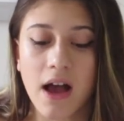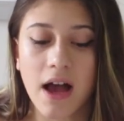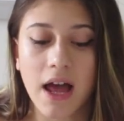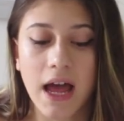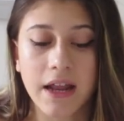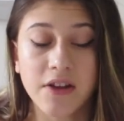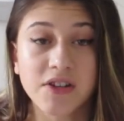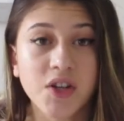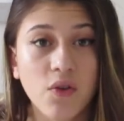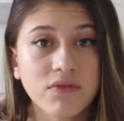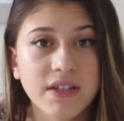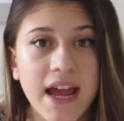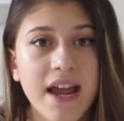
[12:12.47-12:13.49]
Uh, you
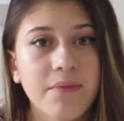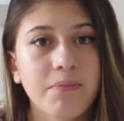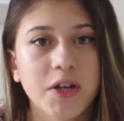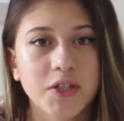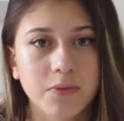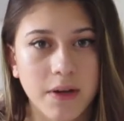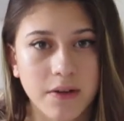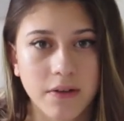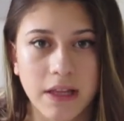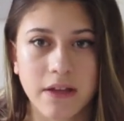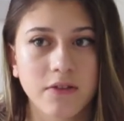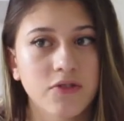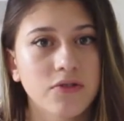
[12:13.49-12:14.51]
don't take much, about,
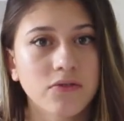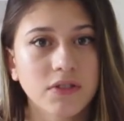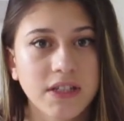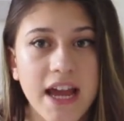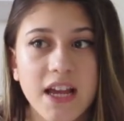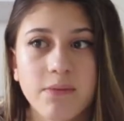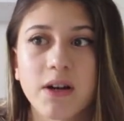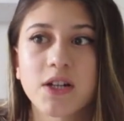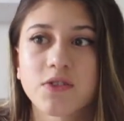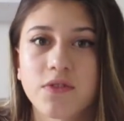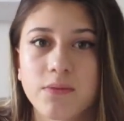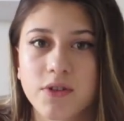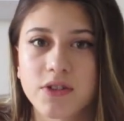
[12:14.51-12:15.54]
like you don't take much
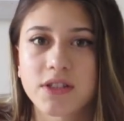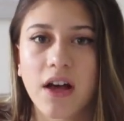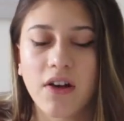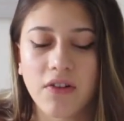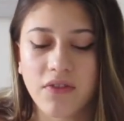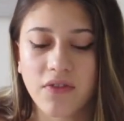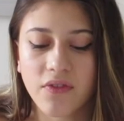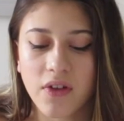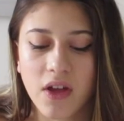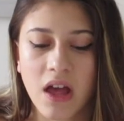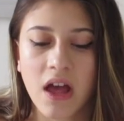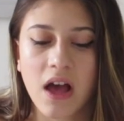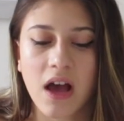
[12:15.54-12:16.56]
from yourself.
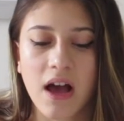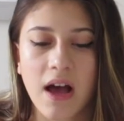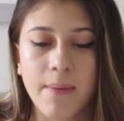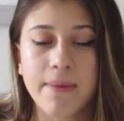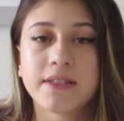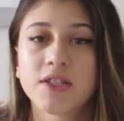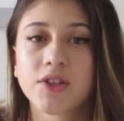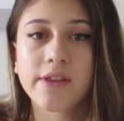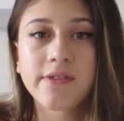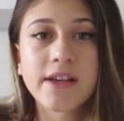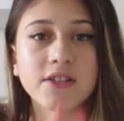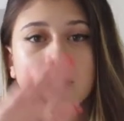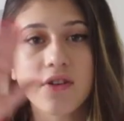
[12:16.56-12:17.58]
Um, it's either
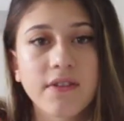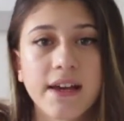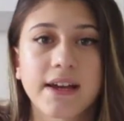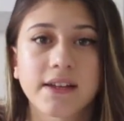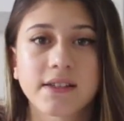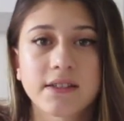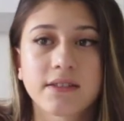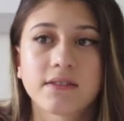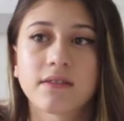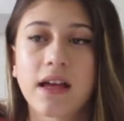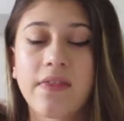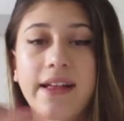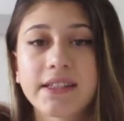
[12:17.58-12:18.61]
this or this,
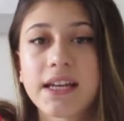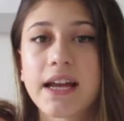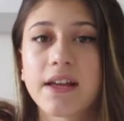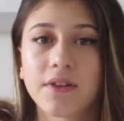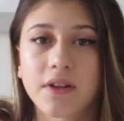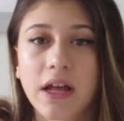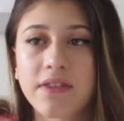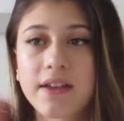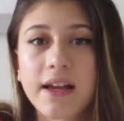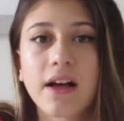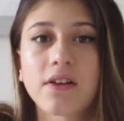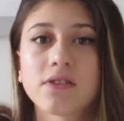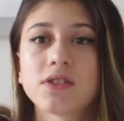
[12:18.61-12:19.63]
and that's it, nothing
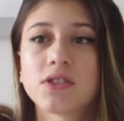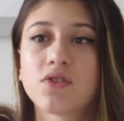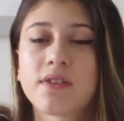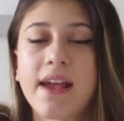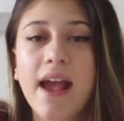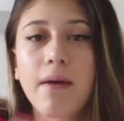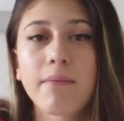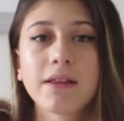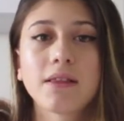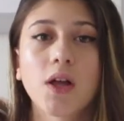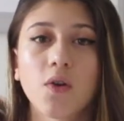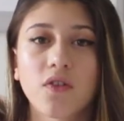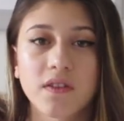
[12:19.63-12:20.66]
else. You can't be
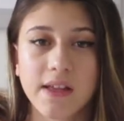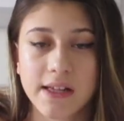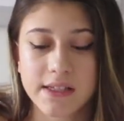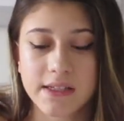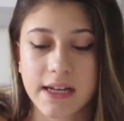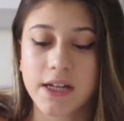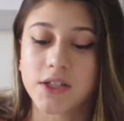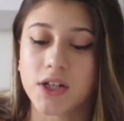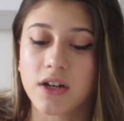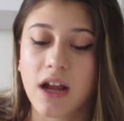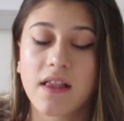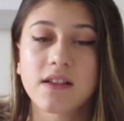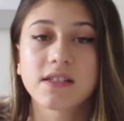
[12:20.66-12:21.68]
lower than that
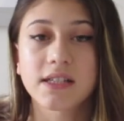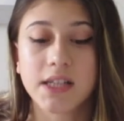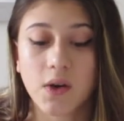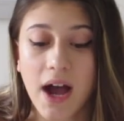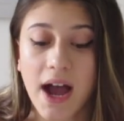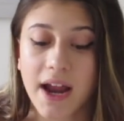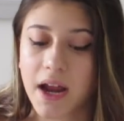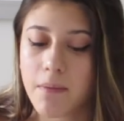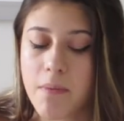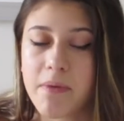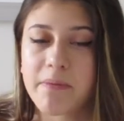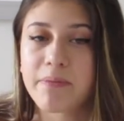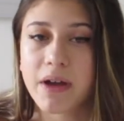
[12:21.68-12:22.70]
standard. At least that's how I am.
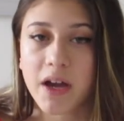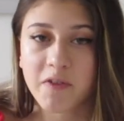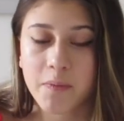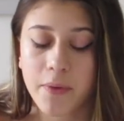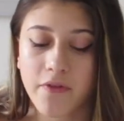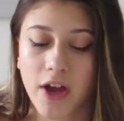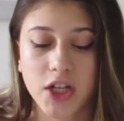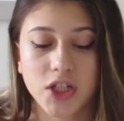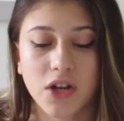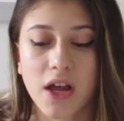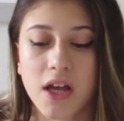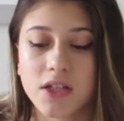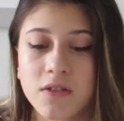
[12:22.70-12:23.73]
I'm a bit of a
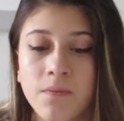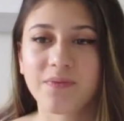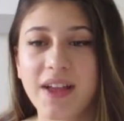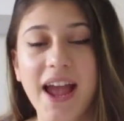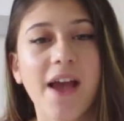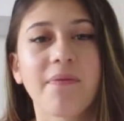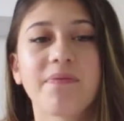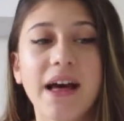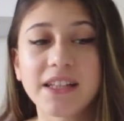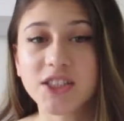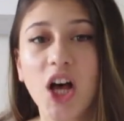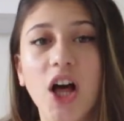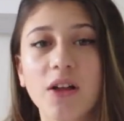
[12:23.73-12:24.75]
perfectionist. Okay,
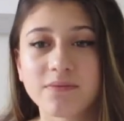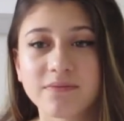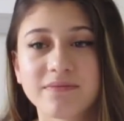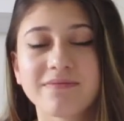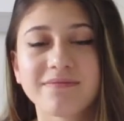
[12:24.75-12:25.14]
that's all.